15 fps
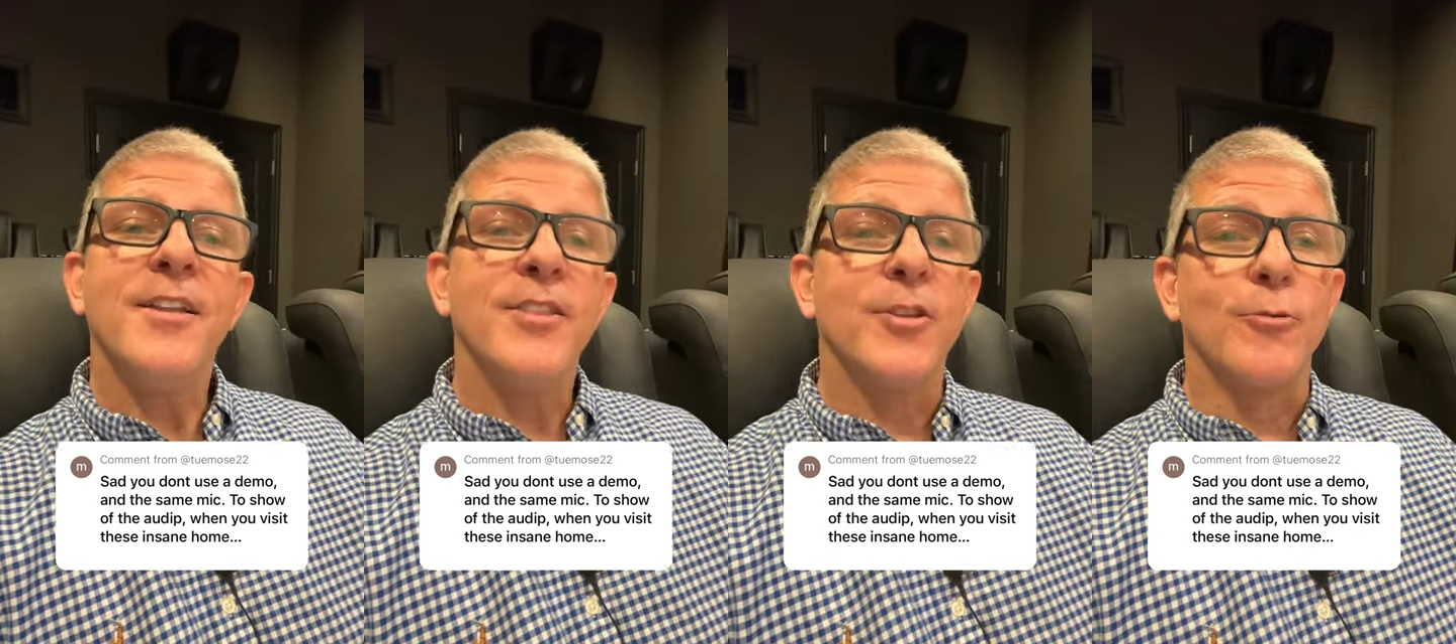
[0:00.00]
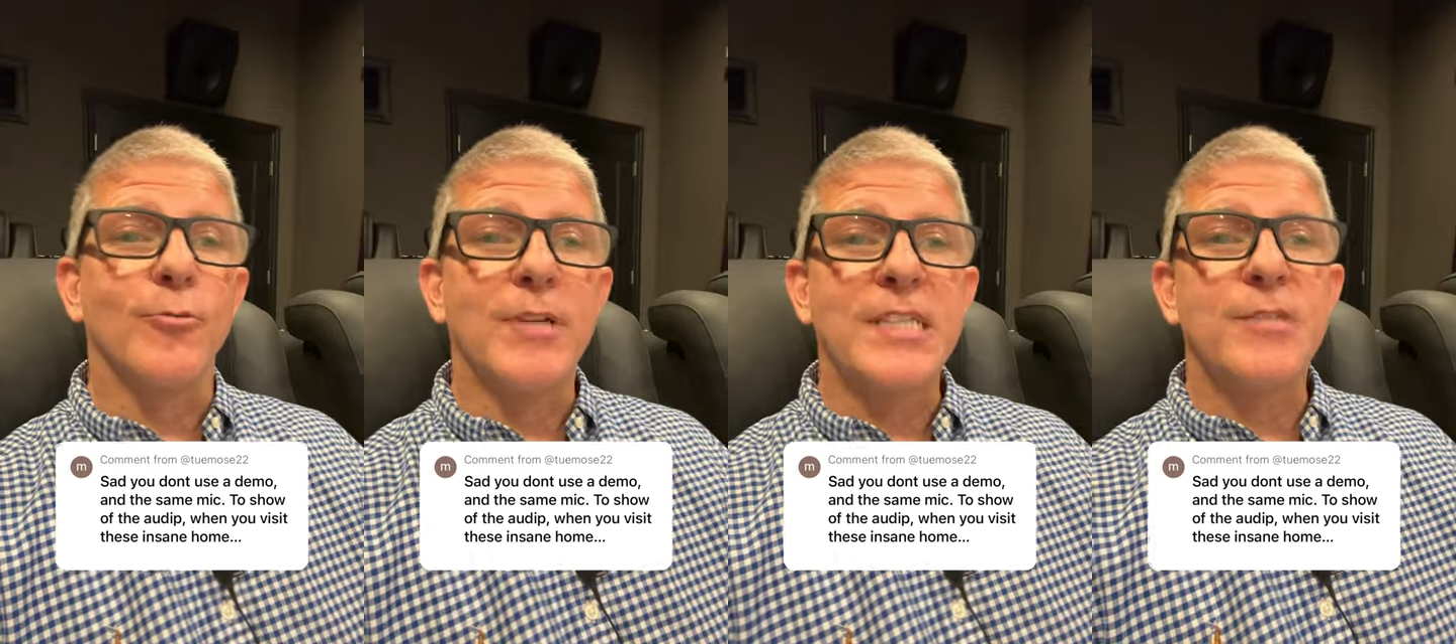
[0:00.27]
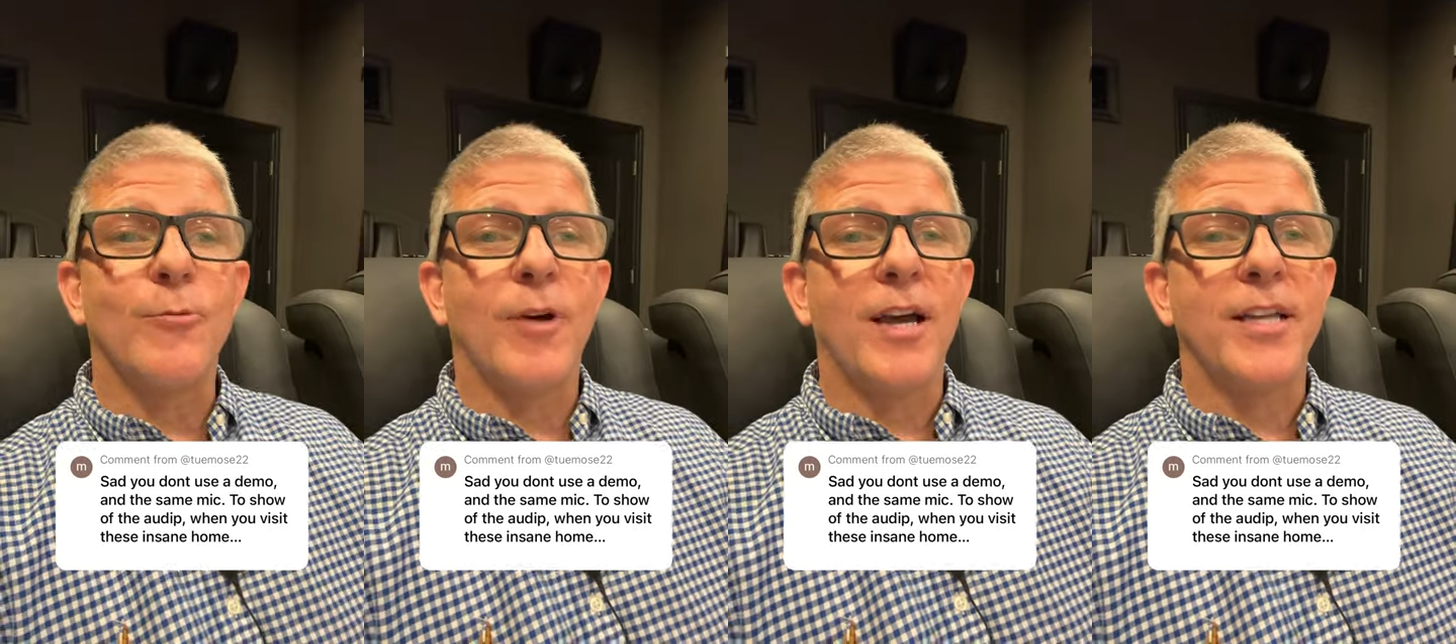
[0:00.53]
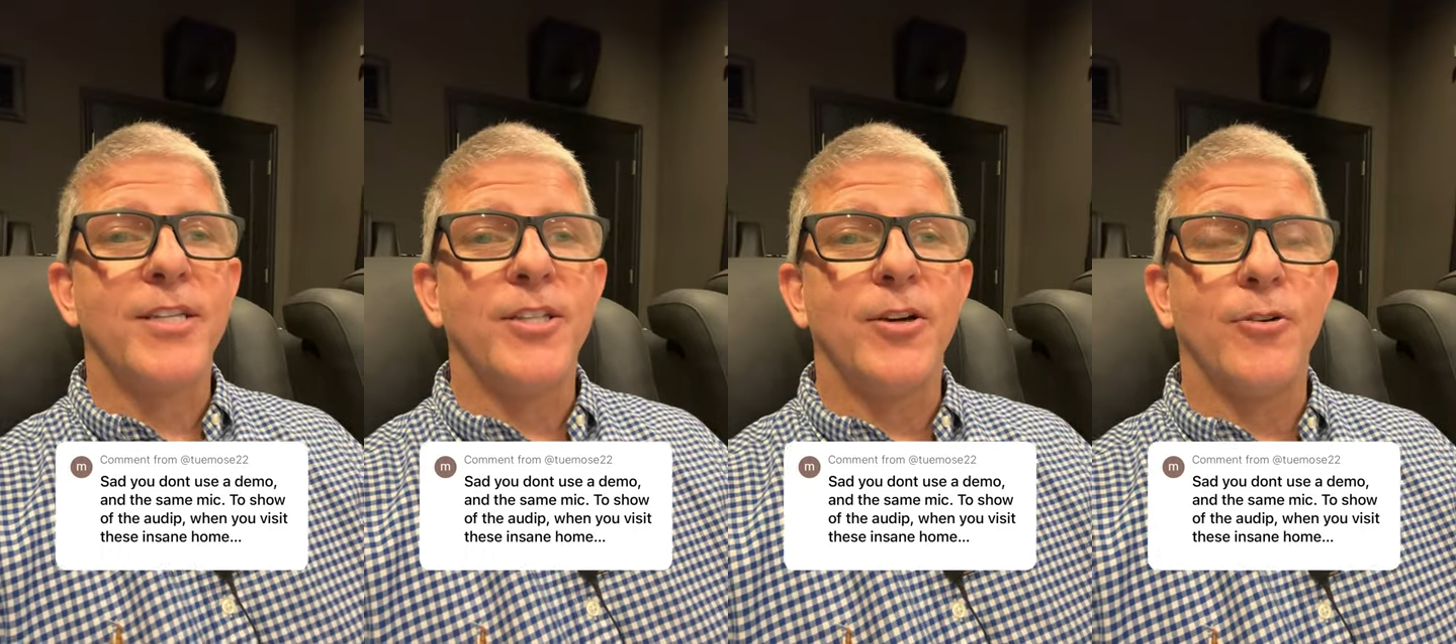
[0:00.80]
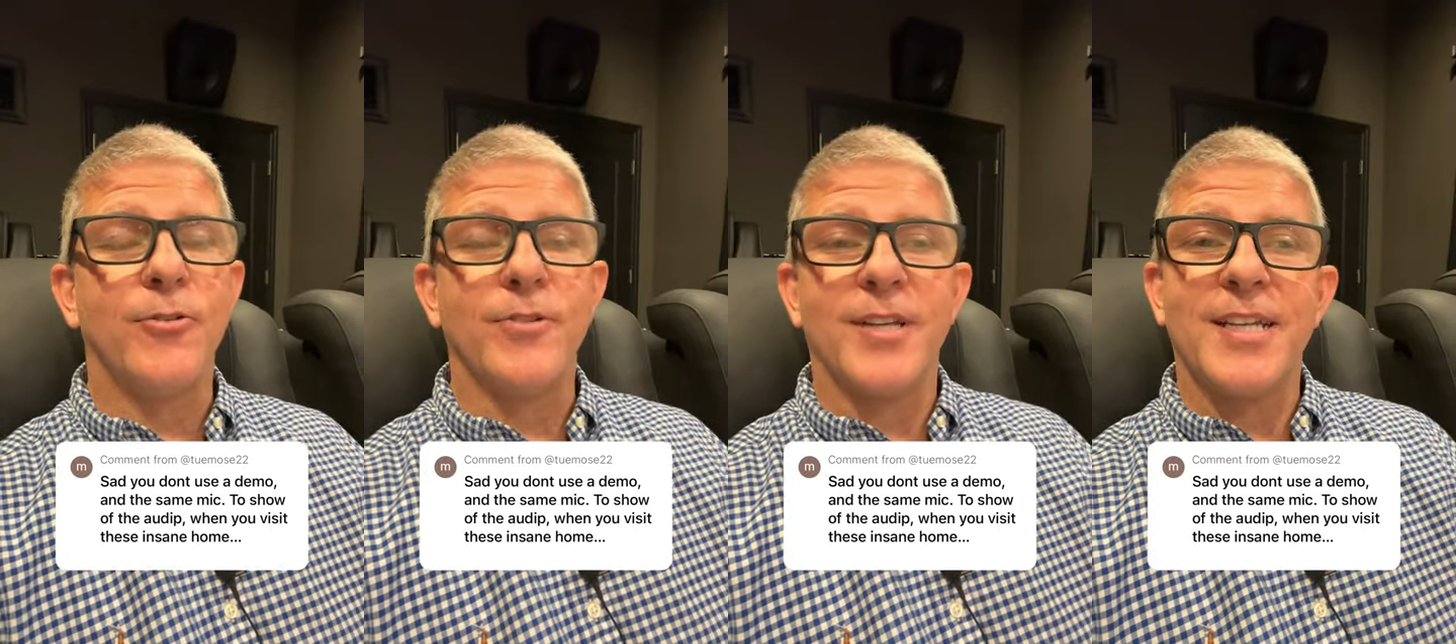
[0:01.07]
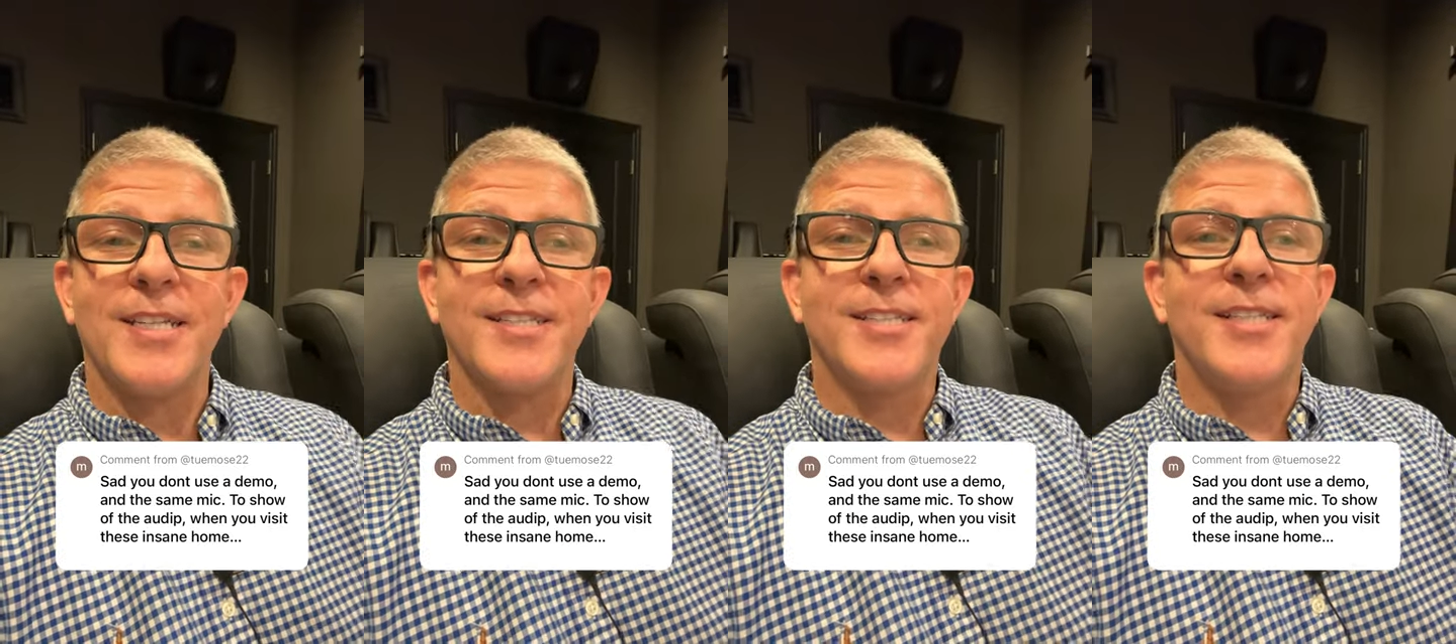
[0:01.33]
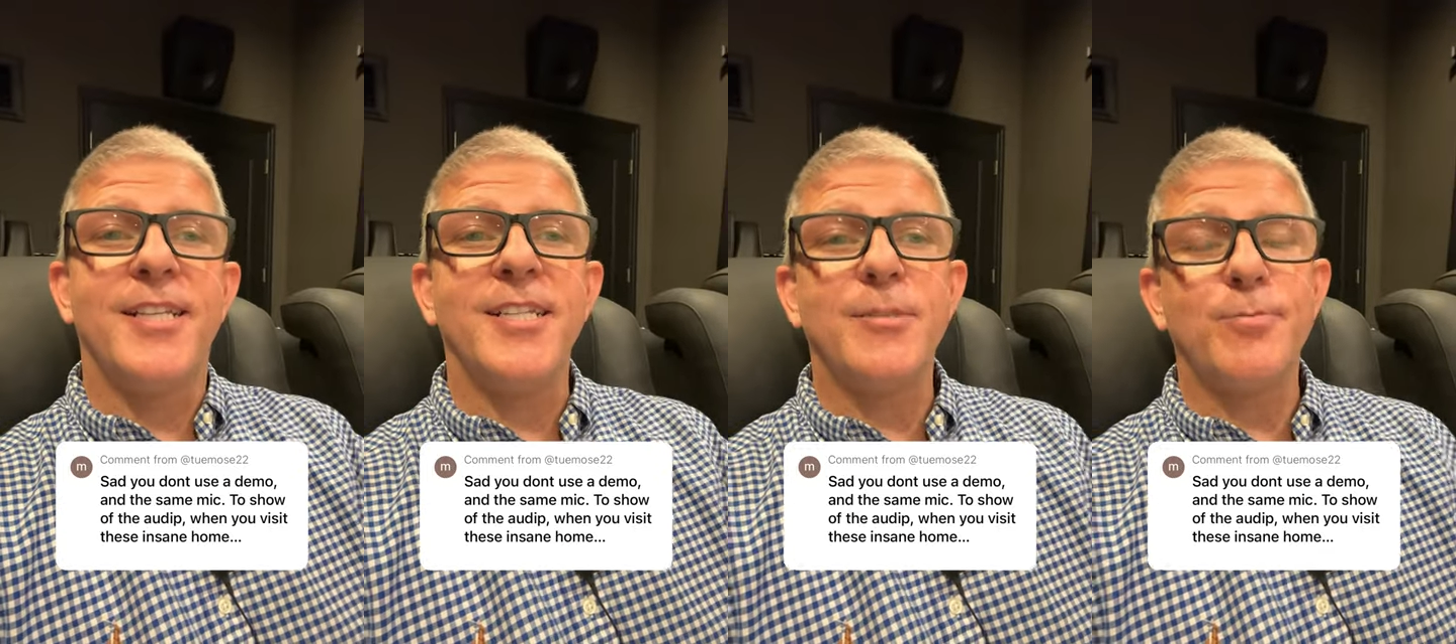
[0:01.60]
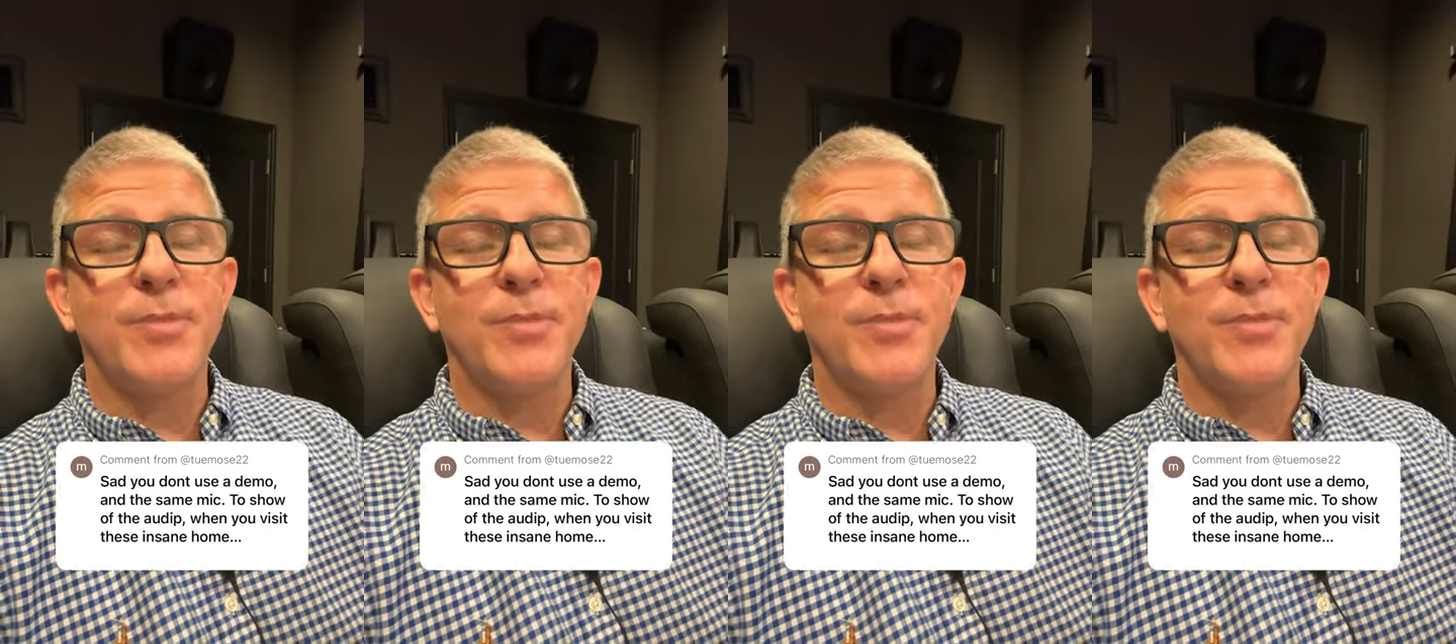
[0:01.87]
The reason why I don't is this